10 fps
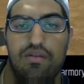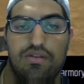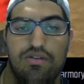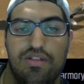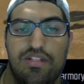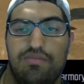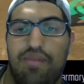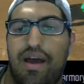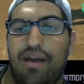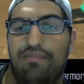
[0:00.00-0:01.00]
So this is
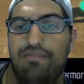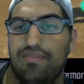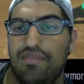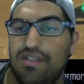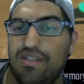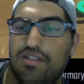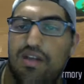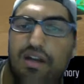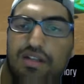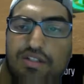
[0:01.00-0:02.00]
bad. This is
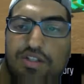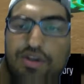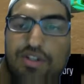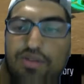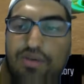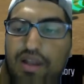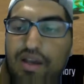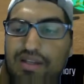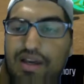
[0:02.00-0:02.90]
not a situation you would like to